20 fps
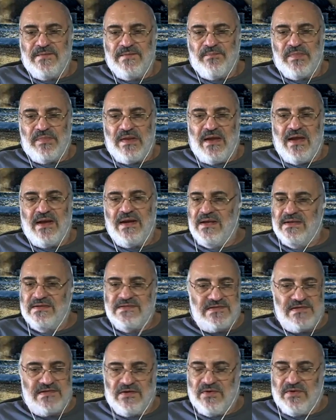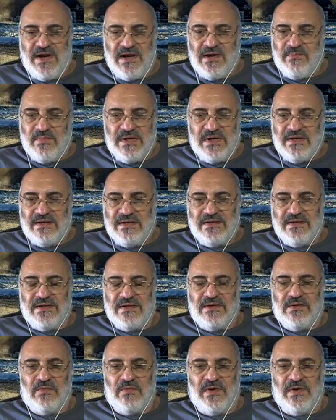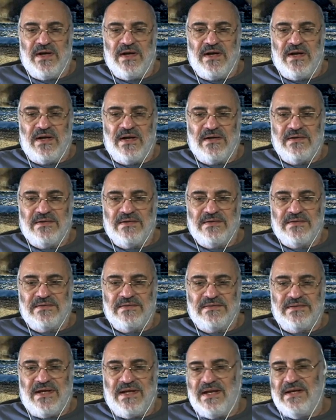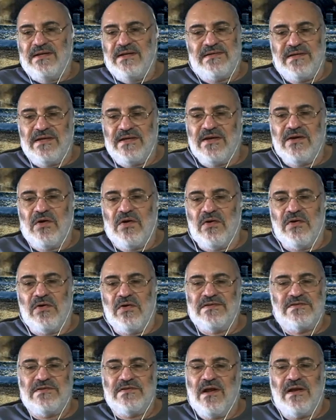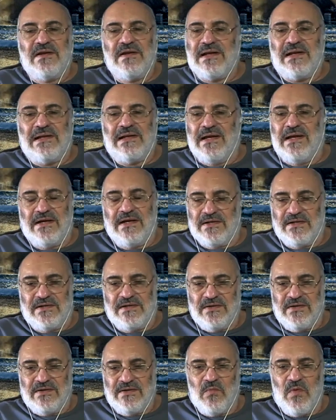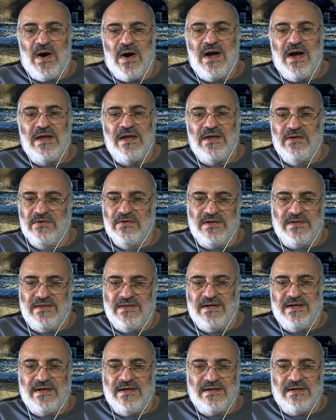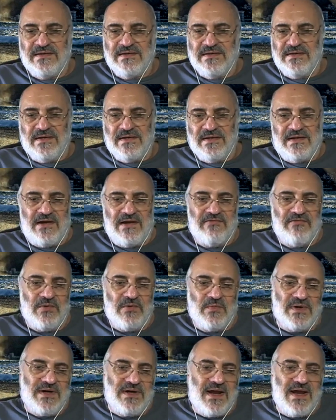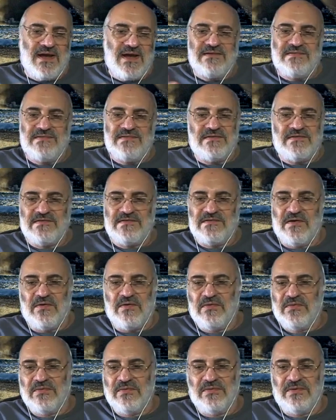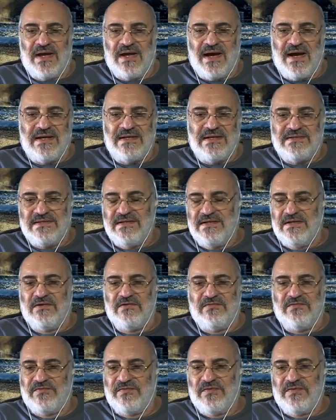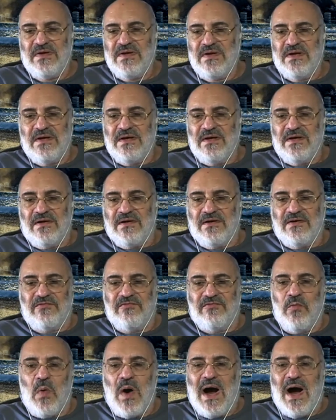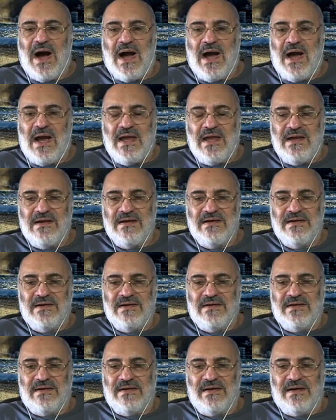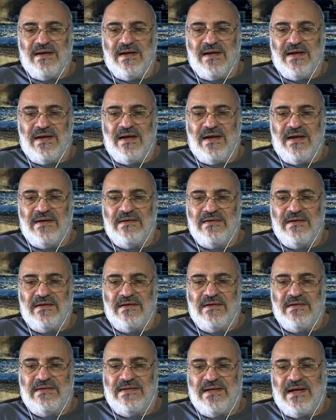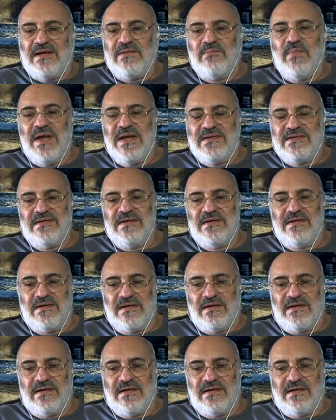and Instagram, where anything goes. It's not clear why you're there. Everyone has its own idea of why, and that makes it